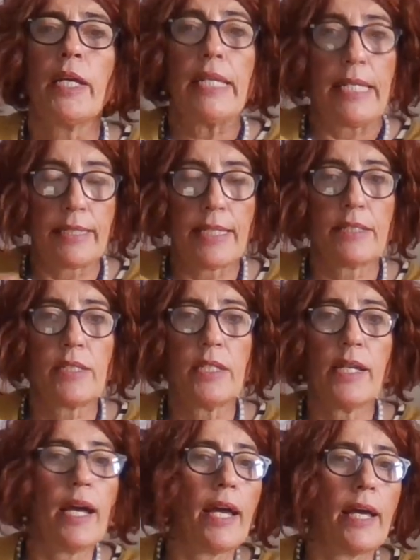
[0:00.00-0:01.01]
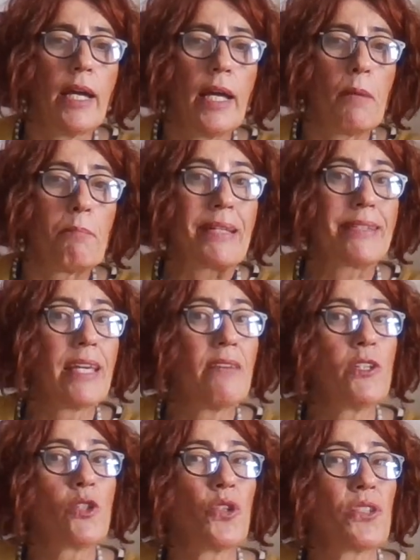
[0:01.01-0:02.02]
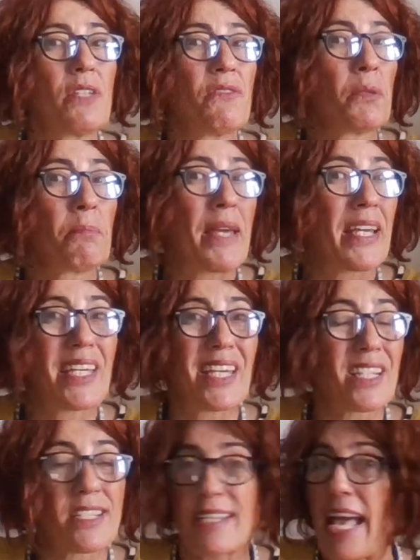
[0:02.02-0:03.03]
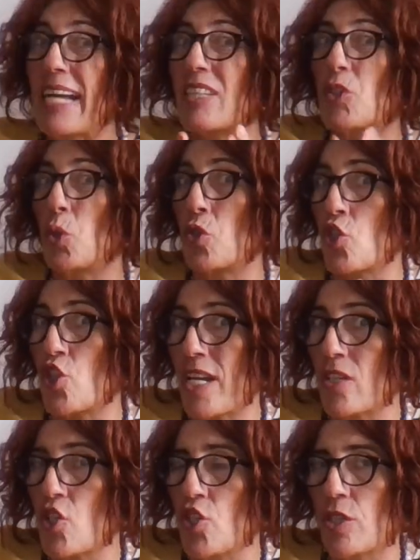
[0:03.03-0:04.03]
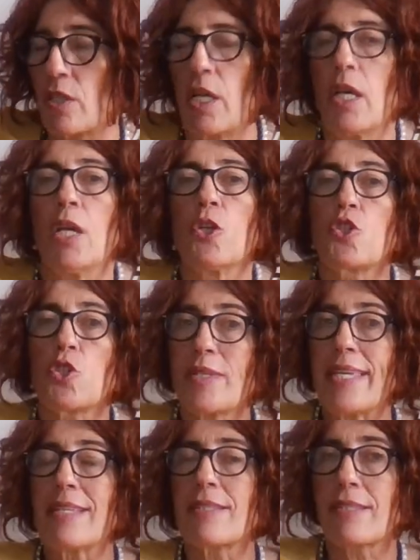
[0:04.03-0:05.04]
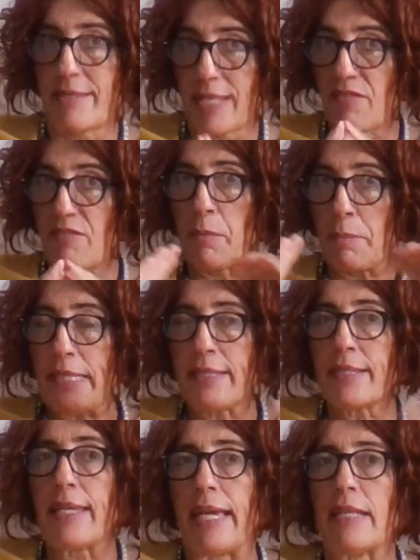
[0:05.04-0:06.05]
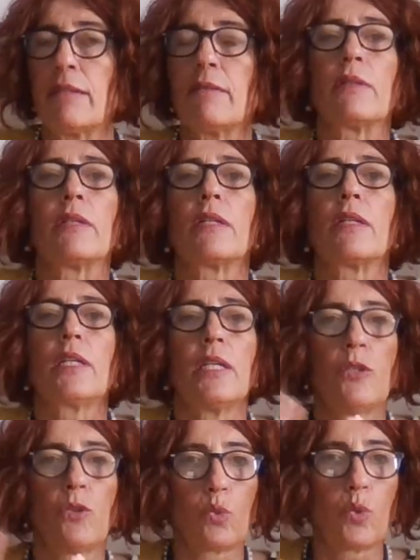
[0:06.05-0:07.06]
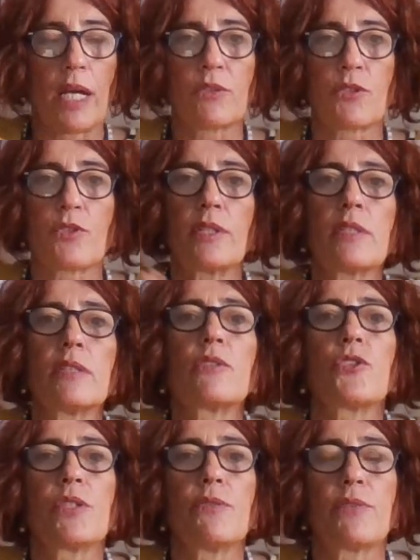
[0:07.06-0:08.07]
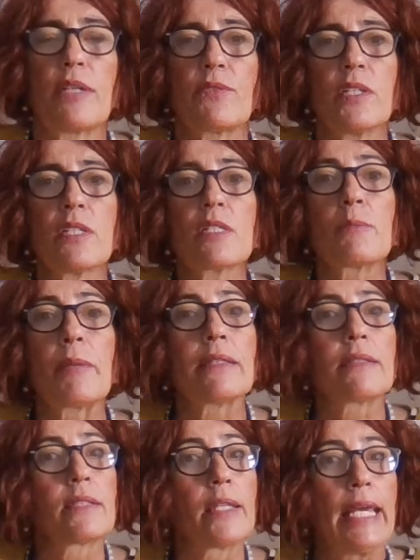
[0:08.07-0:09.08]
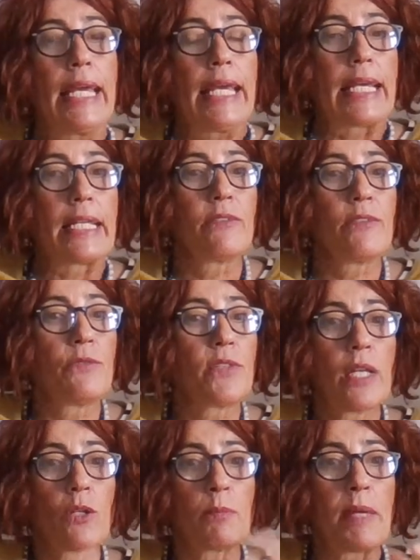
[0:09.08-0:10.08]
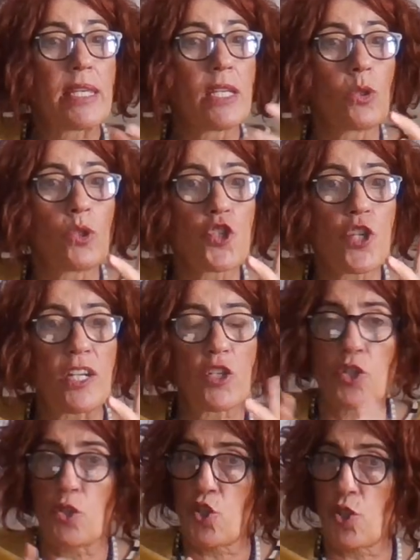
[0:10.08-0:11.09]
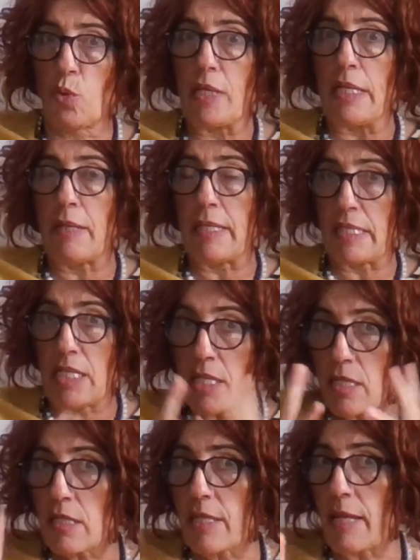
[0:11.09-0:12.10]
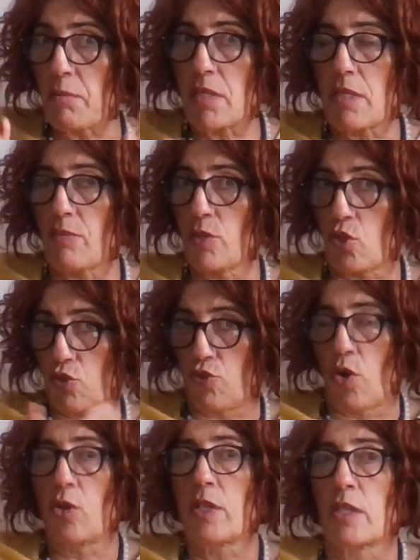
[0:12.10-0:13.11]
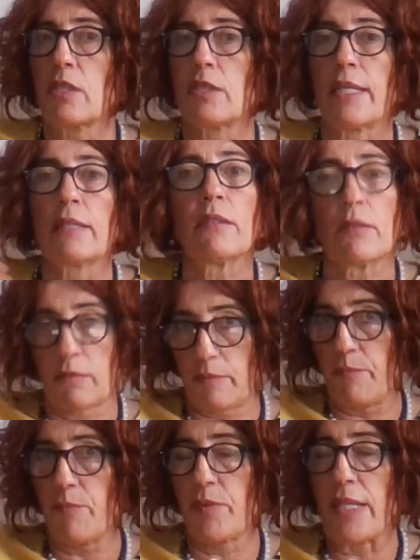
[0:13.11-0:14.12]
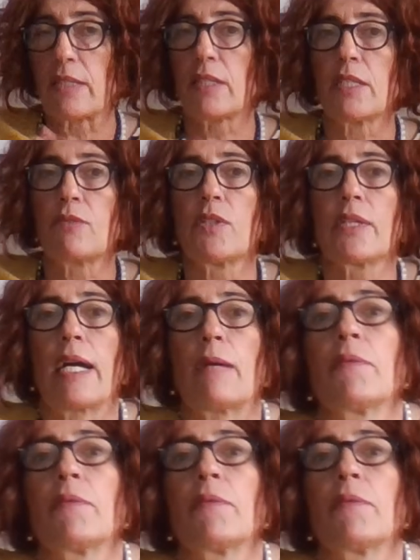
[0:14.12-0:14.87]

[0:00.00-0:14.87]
in that year, but they will not even make exact conjunction. So yes, they will meet again in 235 years, but without making conjunction. So this time is even stronger than that will come